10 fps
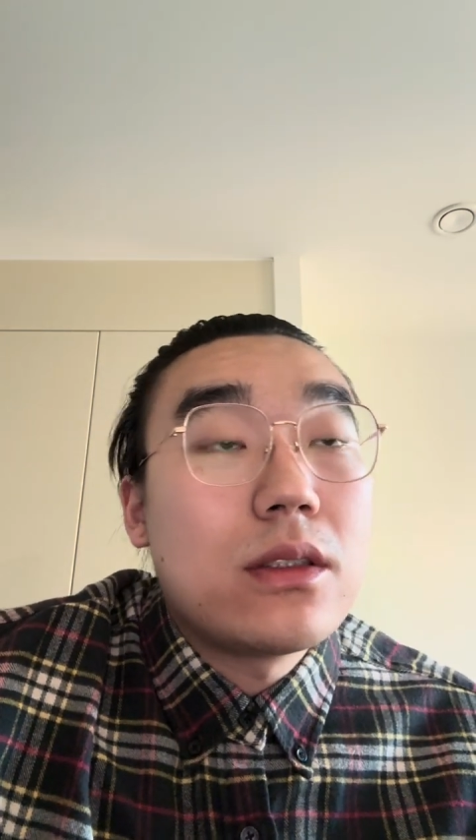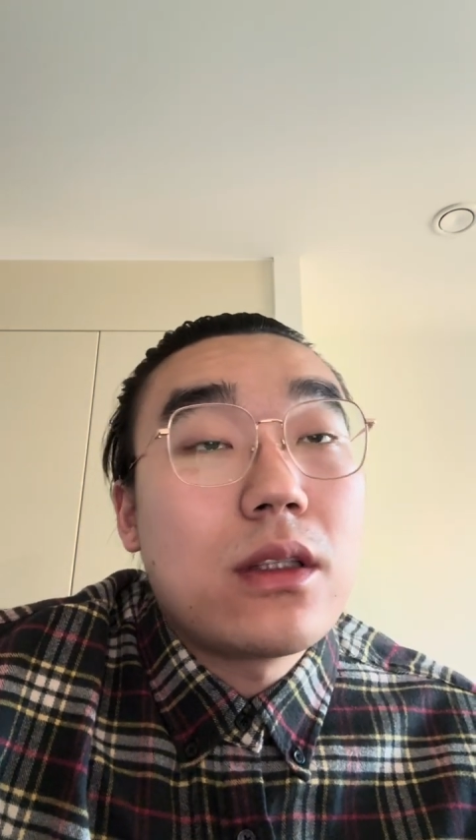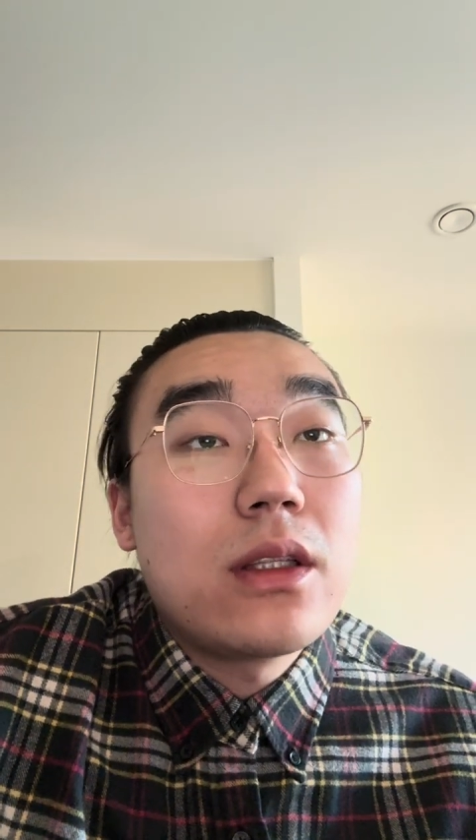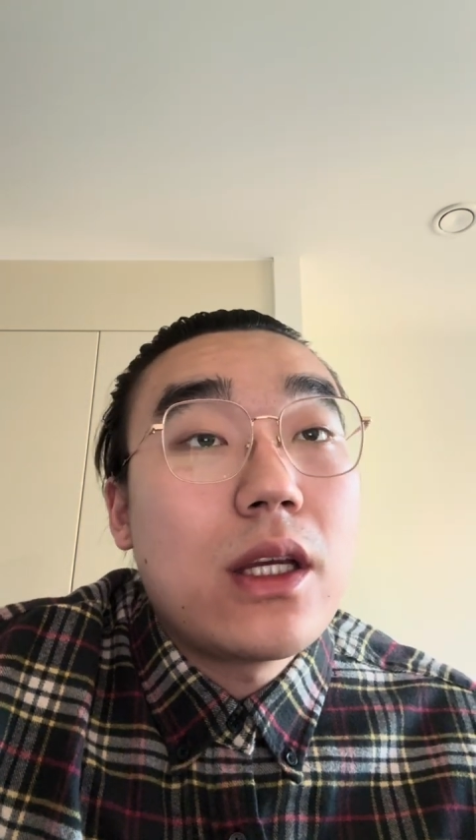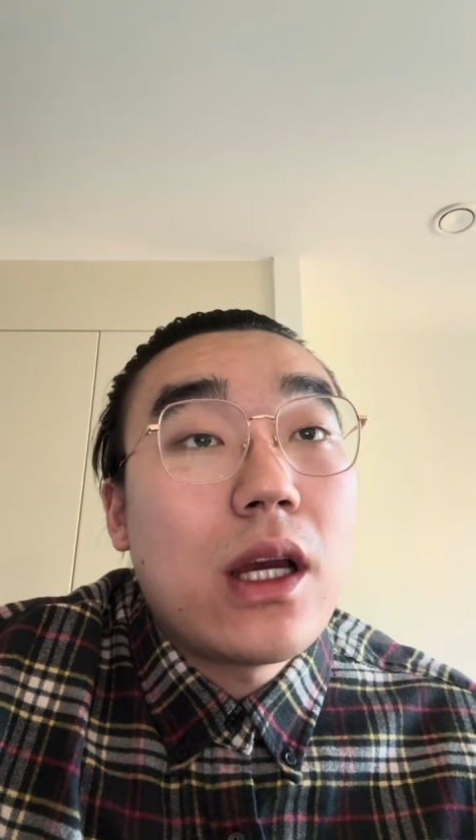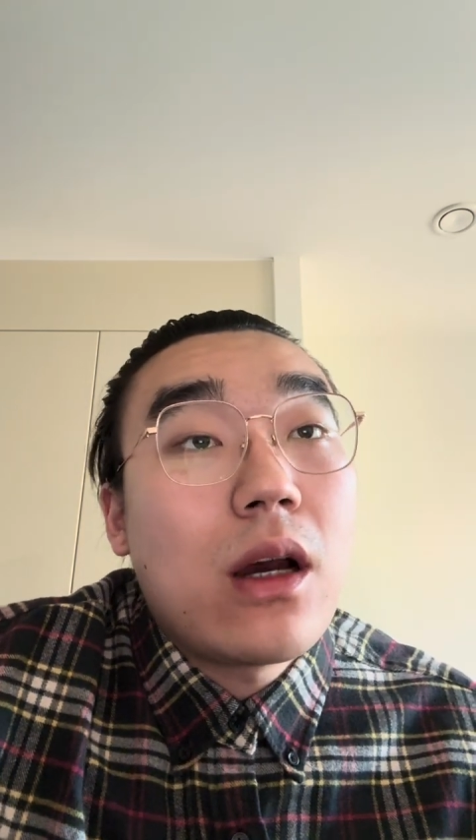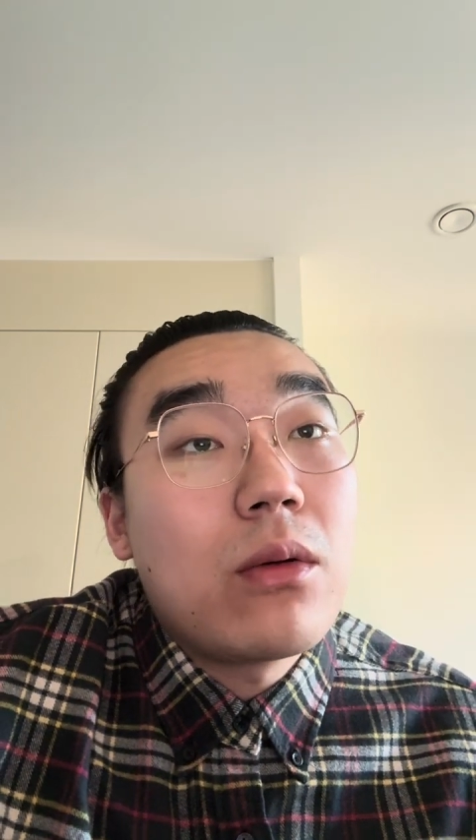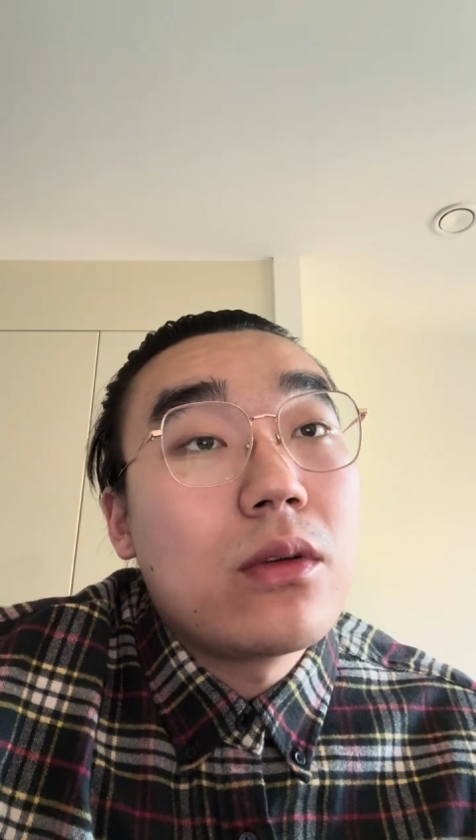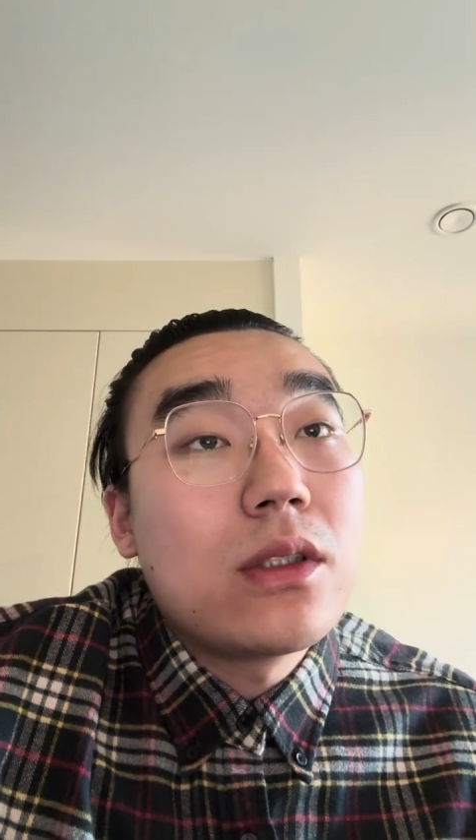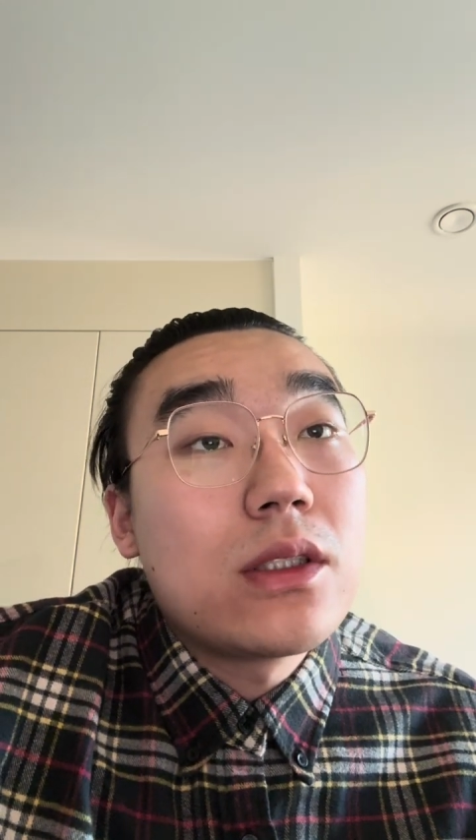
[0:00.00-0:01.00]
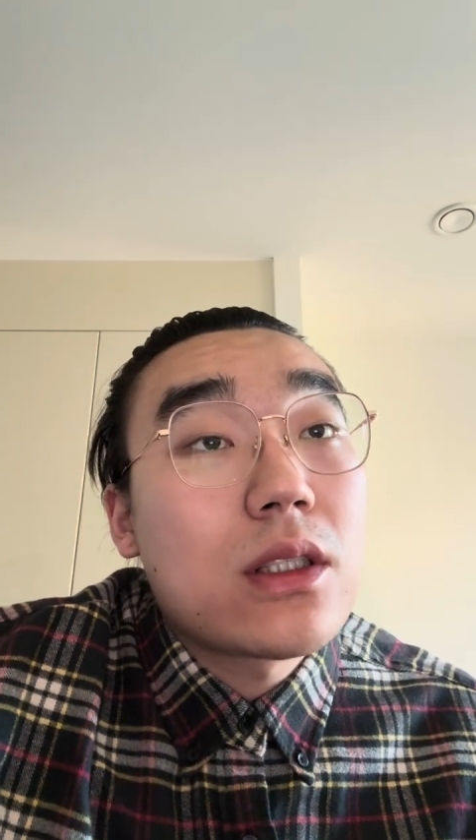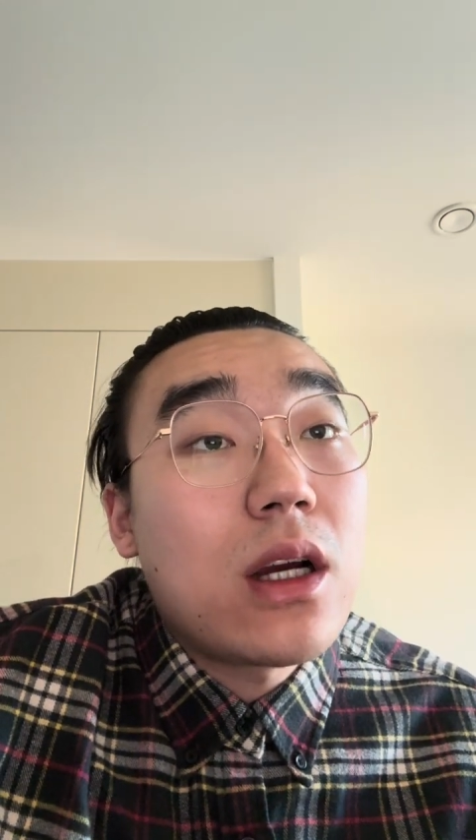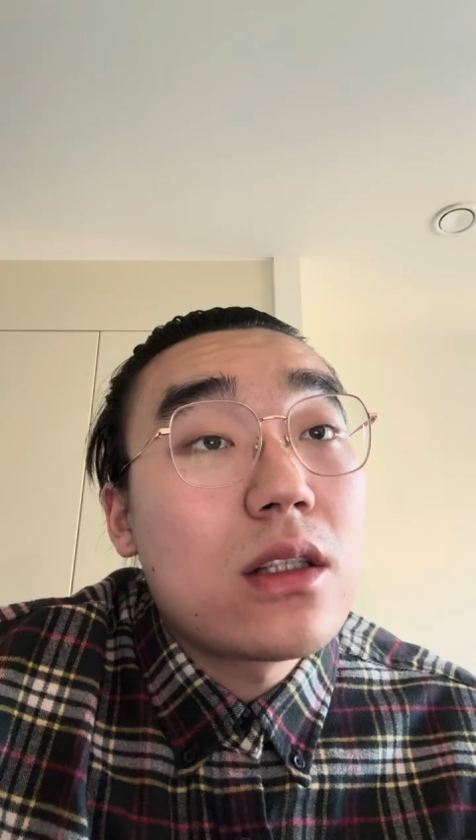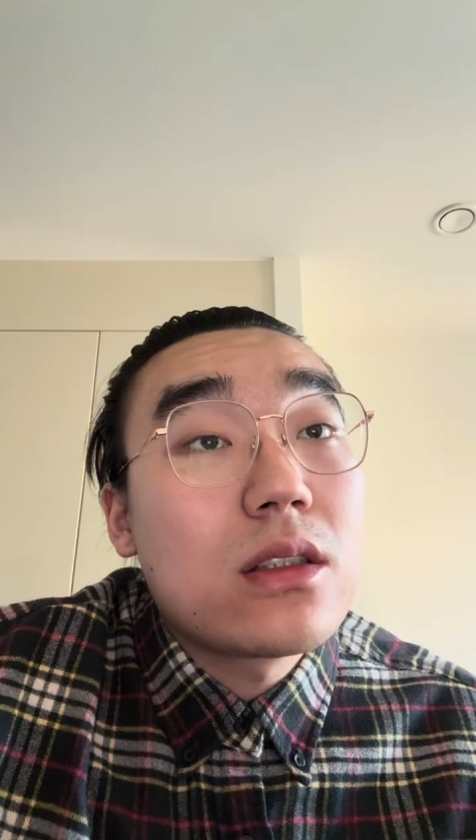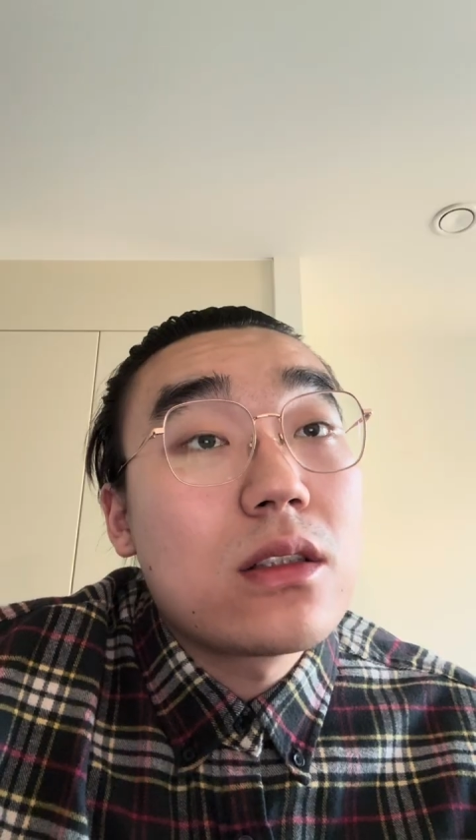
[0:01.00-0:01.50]
Today, I will
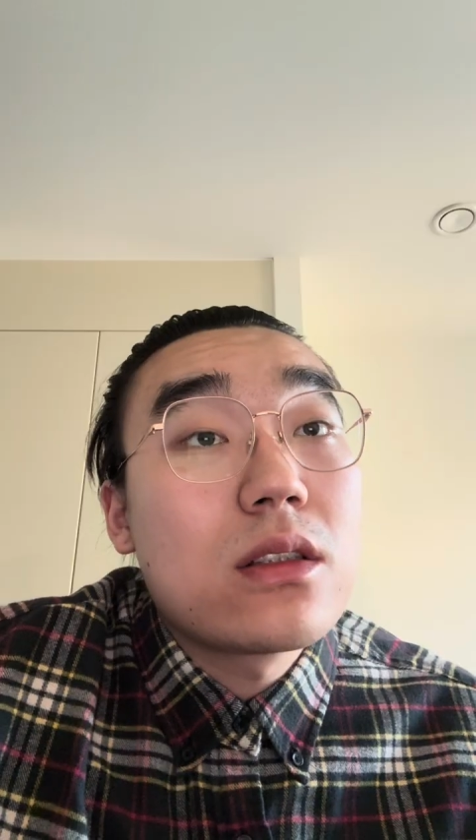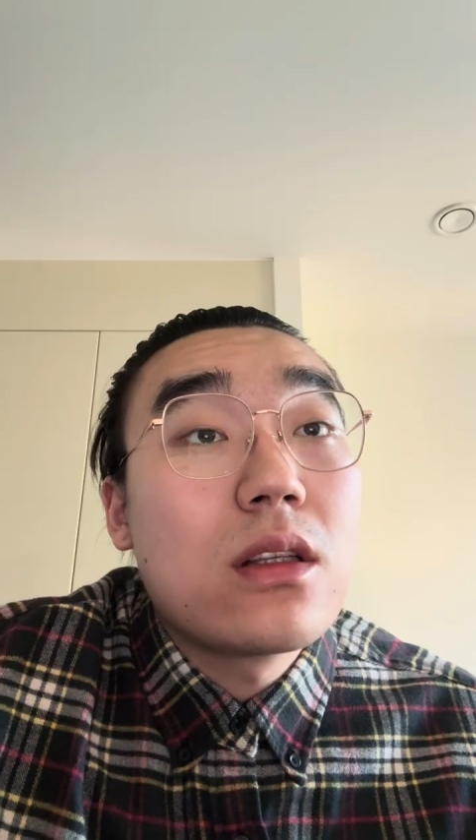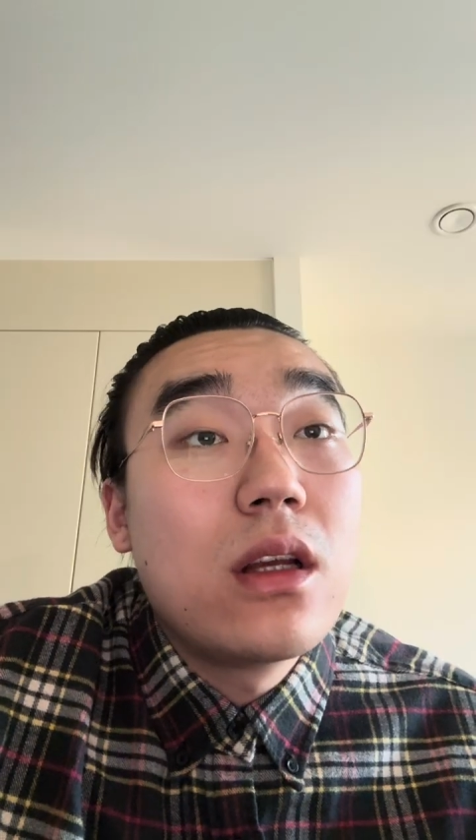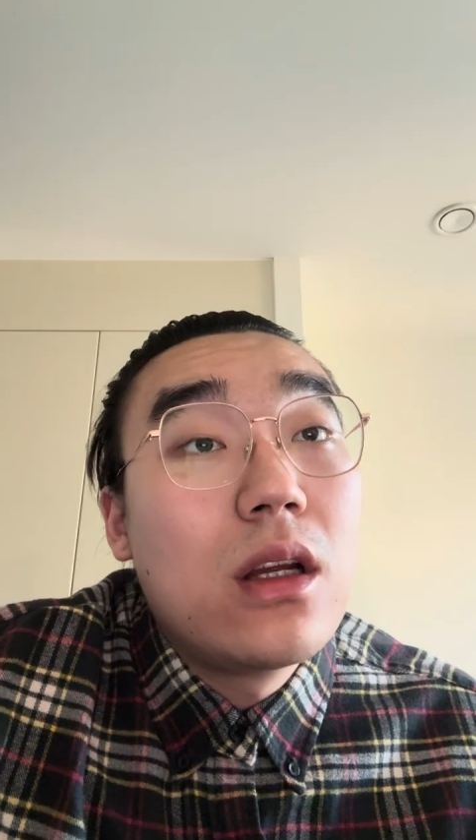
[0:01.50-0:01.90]
discuss